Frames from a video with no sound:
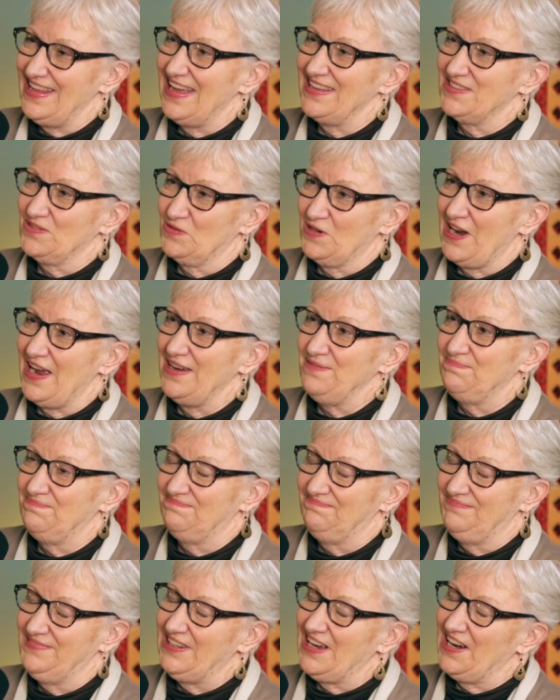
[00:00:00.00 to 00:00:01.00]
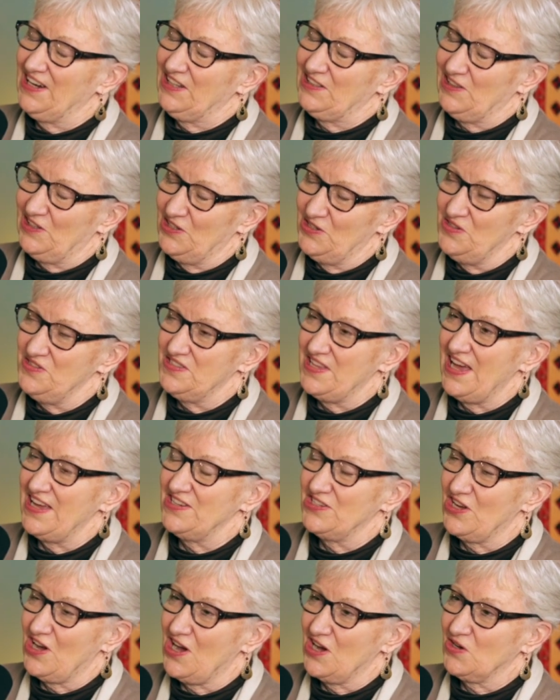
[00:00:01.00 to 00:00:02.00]
That's what I kind of closed
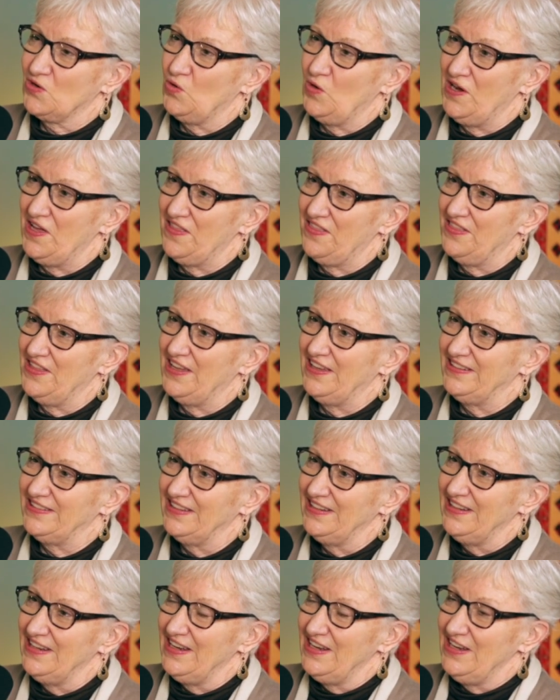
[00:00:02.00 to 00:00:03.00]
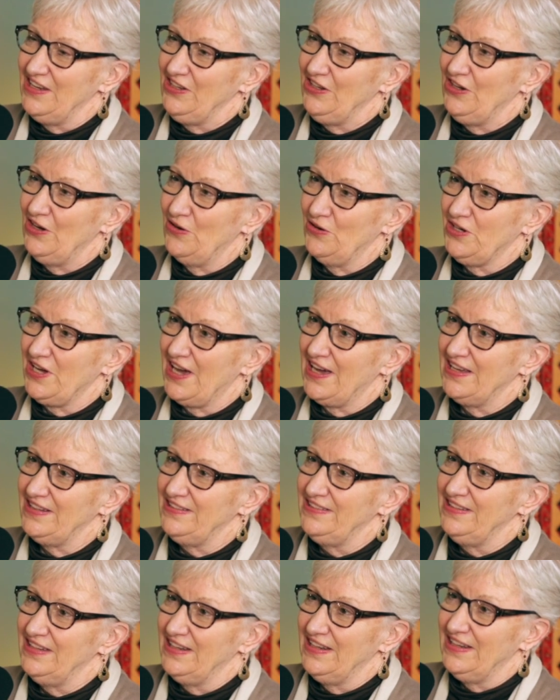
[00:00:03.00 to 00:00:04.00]
that talk with that you know
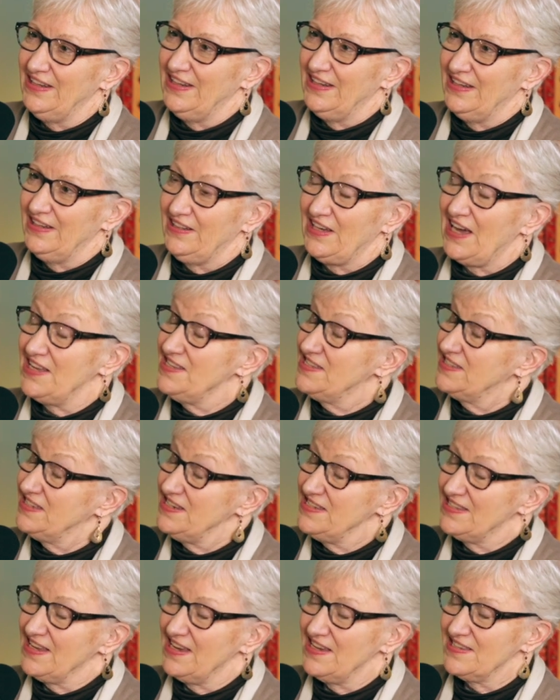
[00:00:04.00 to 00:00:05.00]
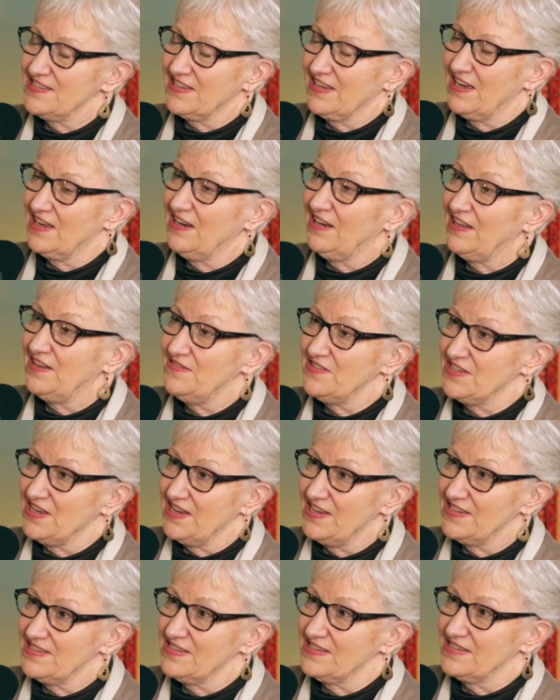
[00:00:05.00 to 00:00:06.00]
God God sees us, God loves
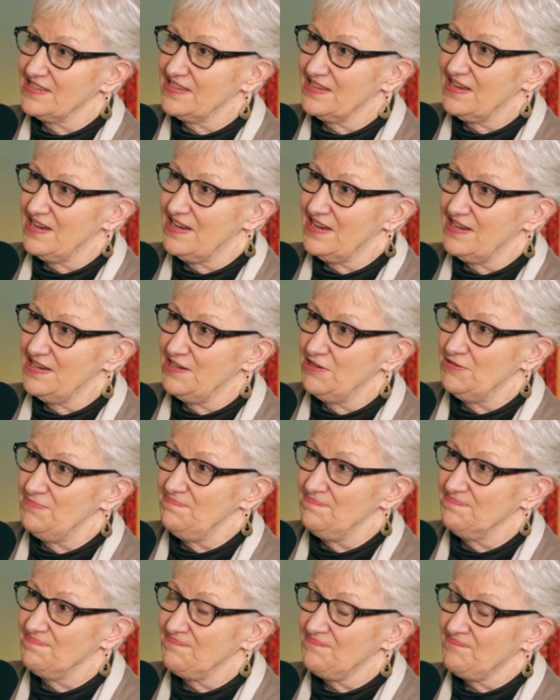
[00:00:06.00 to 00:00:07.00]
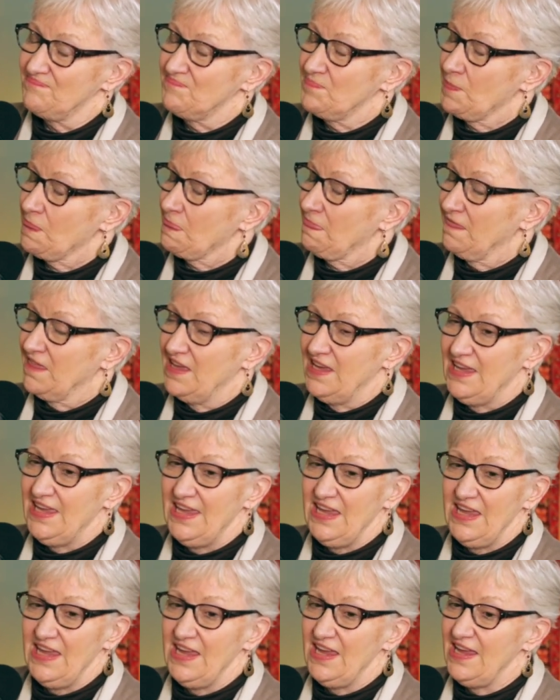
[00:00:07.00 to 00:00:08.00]
us. Um,
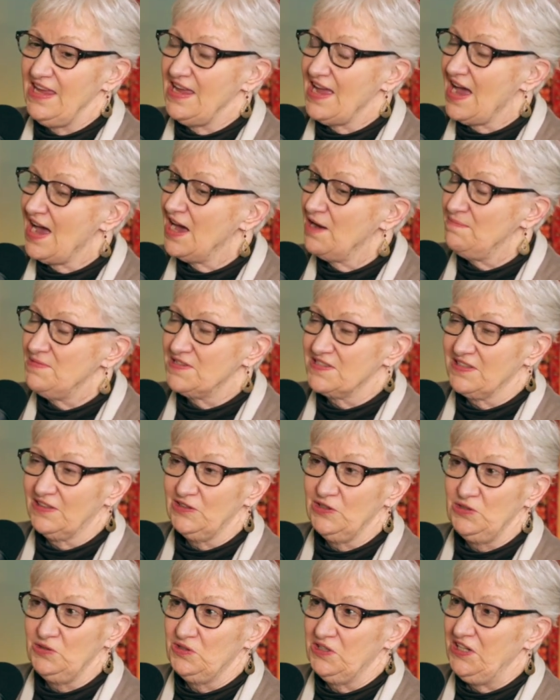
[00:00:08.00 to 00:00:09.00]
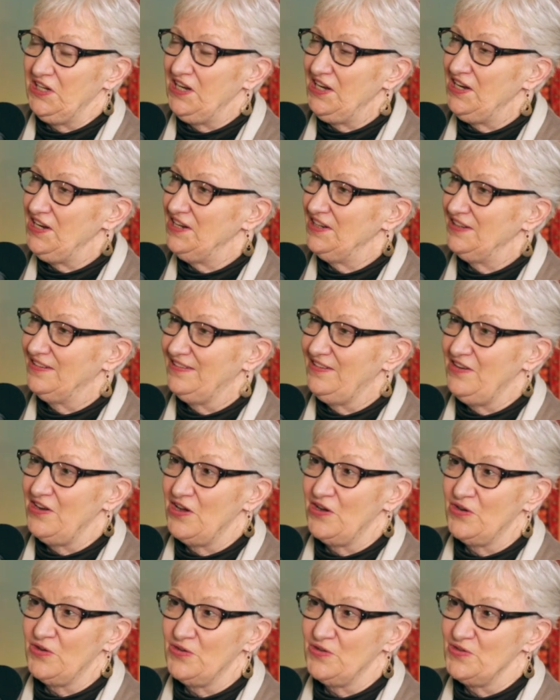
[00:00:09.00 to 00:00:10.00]
he absolutely
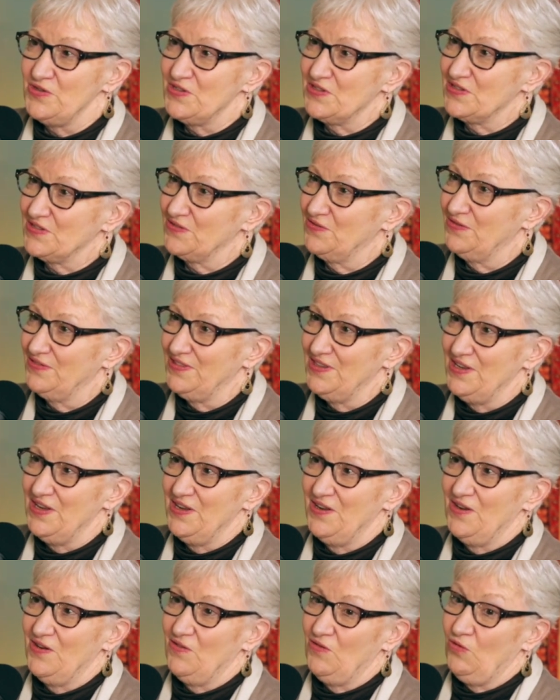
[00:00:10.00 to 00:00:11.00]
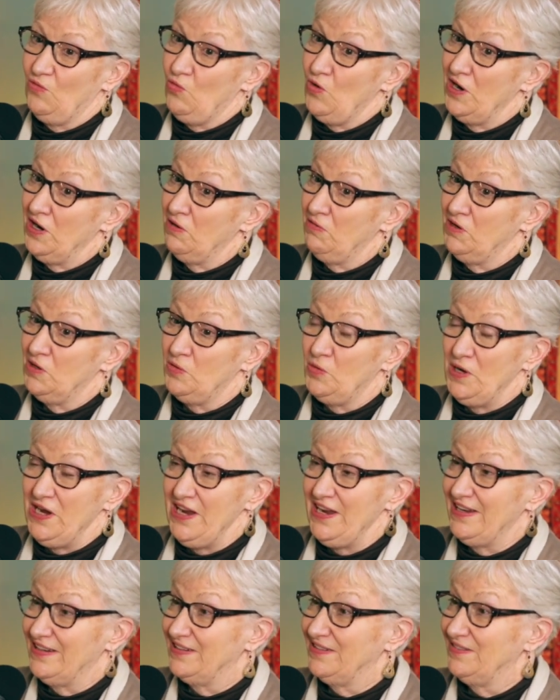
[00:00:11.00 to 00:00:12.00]
knows where we're
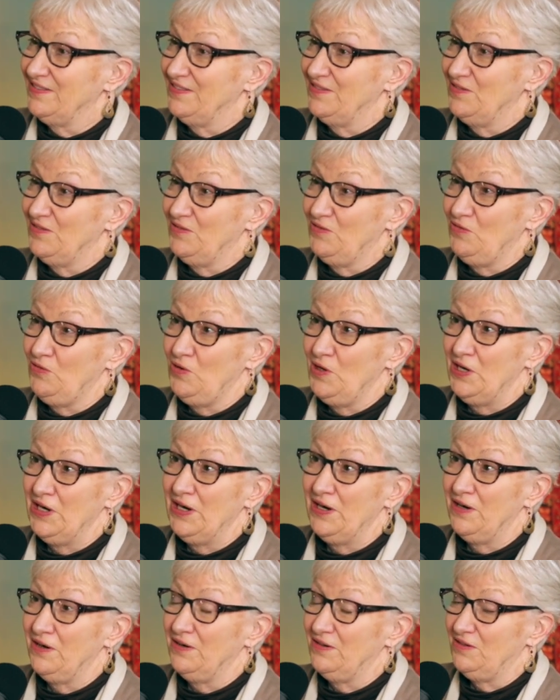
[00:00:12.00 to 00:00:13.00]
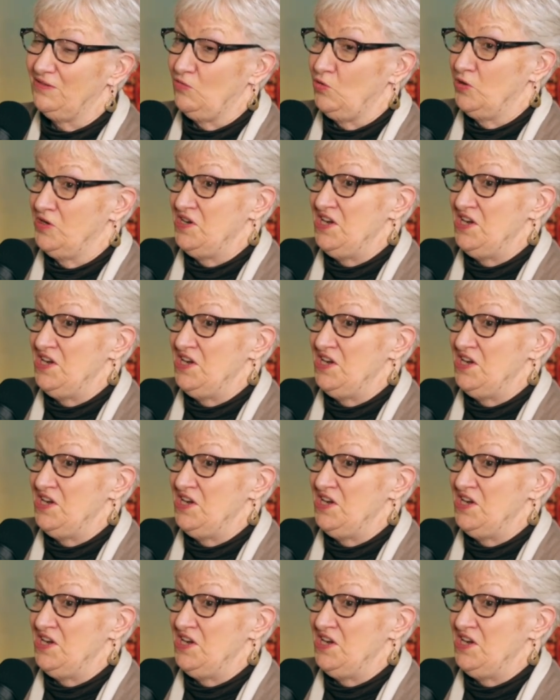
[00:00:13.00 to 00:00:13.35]
weak, where we're